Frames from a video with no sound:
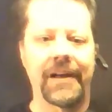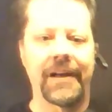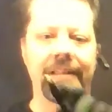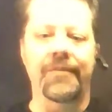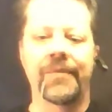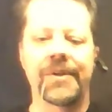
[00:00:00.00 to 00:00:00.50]

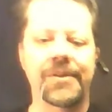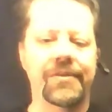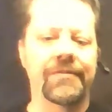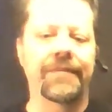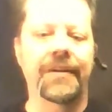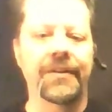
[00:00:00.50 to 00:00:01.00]
The original
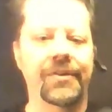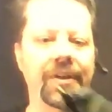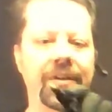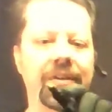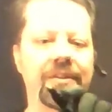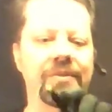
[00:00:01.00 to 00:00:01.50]

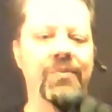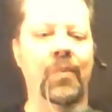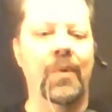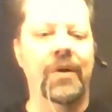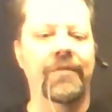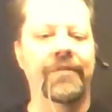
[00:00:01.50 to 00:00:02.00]
function is 1
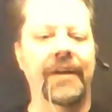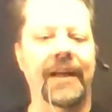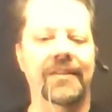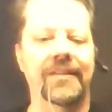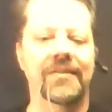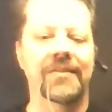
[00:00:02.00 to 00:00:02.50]
over
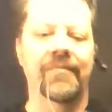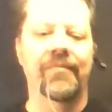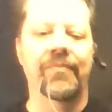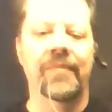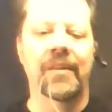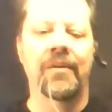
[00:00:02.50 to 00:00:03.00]
x.
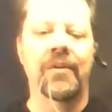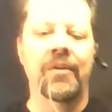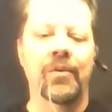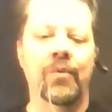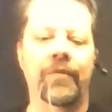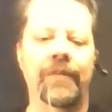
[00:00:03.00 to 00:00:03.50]

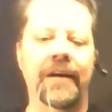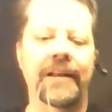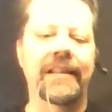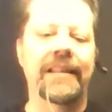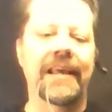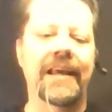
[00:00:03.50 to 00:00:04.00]
We're finding
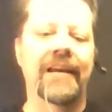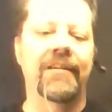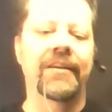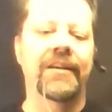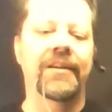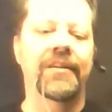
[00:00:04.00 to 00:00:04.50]
the
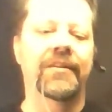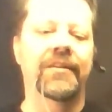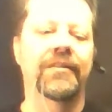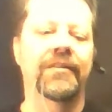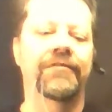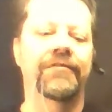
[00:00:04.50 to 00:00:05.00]
area under the
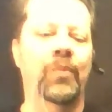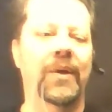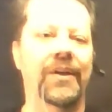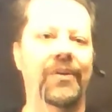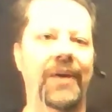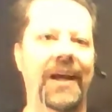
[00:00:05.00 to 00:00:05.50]
curve from 1
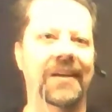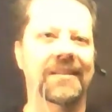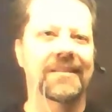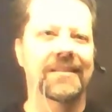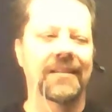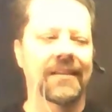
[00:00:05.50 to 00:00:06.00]
to x.
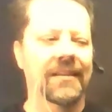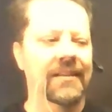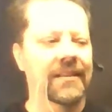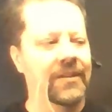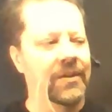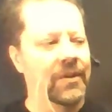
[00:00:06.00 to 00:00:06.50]

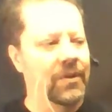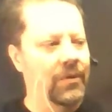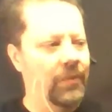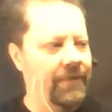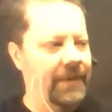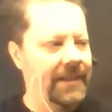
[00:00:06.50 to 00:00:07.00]
We
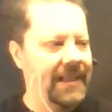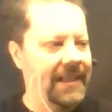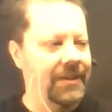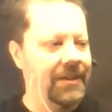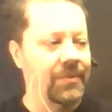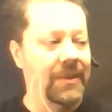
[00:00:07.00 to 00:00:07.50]
find out
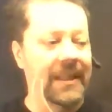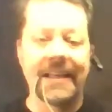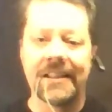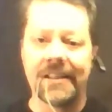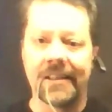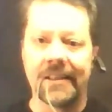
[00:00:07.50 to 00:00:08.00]
it's related
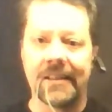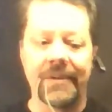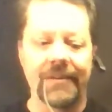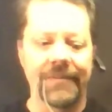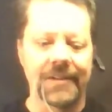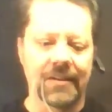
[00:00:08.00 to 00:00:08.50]
to the limit of
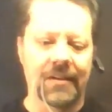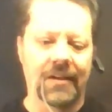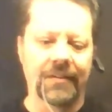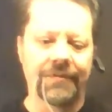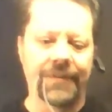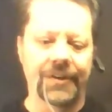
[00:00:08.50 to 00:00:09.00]
this log
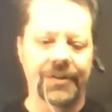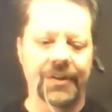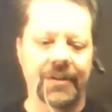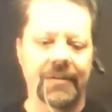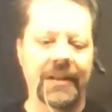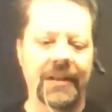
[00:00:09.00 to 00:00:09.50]
function.
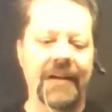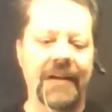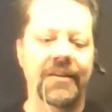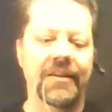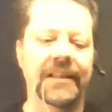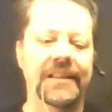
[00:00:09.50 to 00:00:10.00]
The
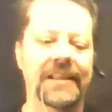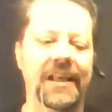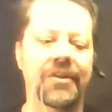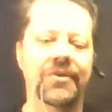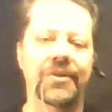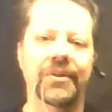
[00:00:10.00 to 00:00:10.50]
area
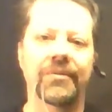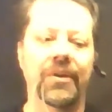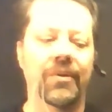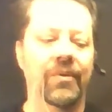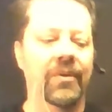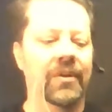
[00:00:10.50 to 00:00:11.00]
continues to
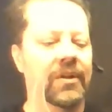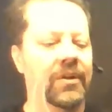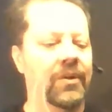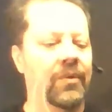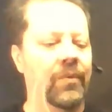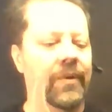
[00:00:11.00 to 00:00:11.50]
grow
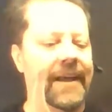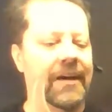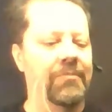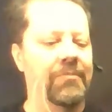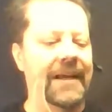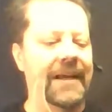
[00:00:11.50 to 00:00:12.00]
without
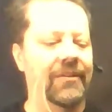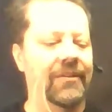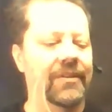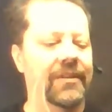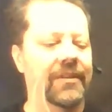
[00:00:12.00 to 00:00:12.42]
bound.